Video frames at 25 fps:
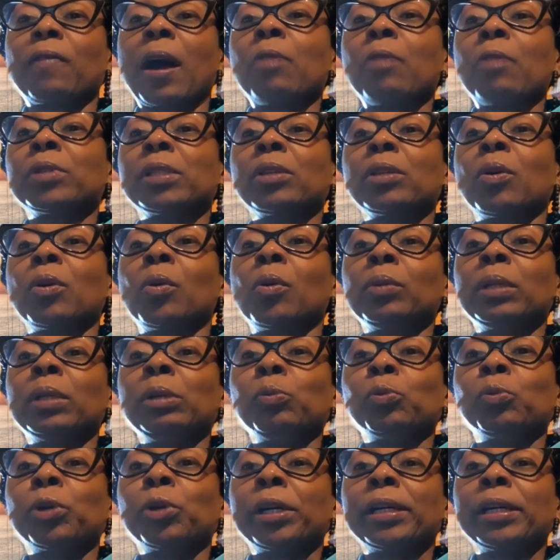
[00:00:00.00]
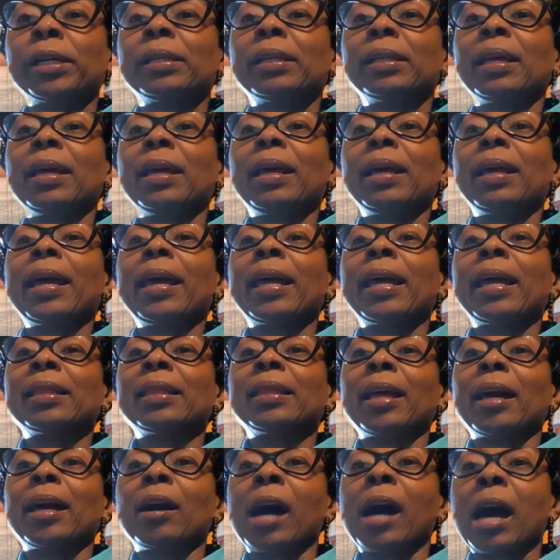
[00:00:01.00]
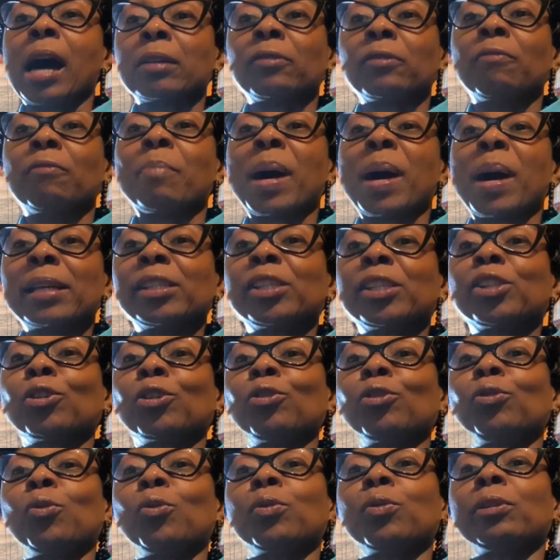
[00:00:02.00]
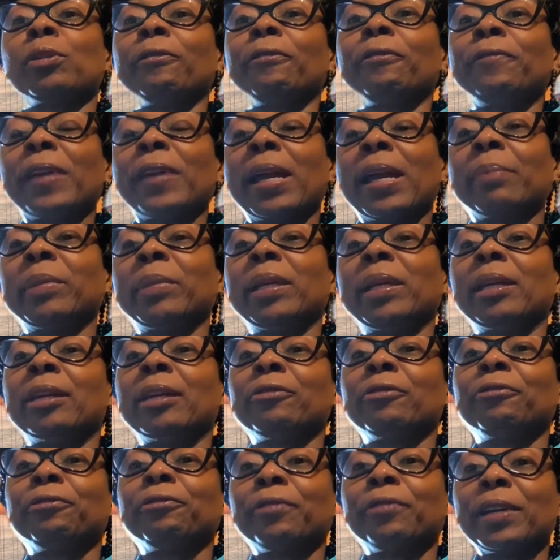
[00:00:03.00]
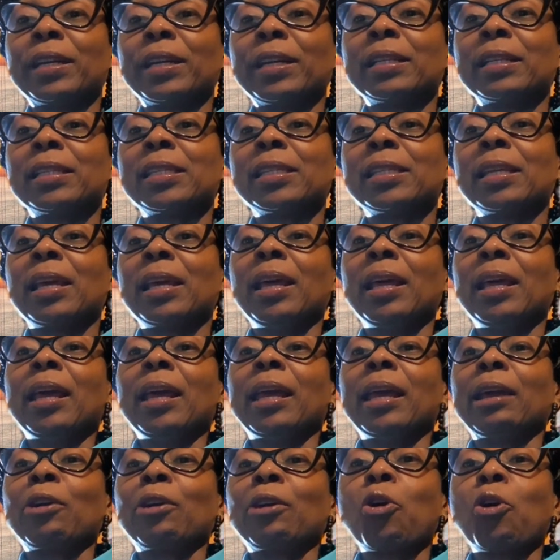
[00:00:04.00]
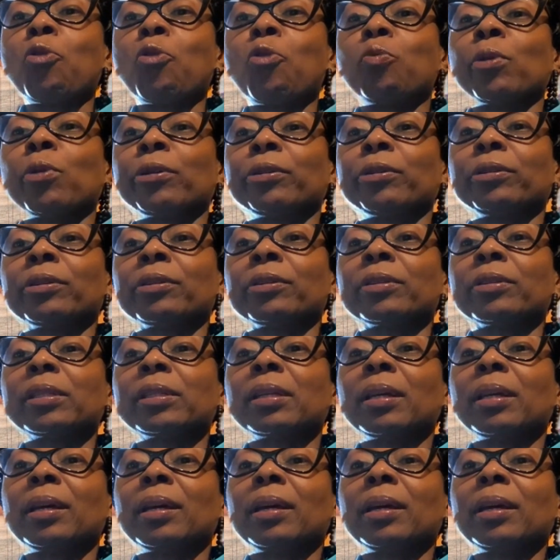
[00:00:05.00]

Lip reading: I was the only one out of my circle of family and friends and coworkers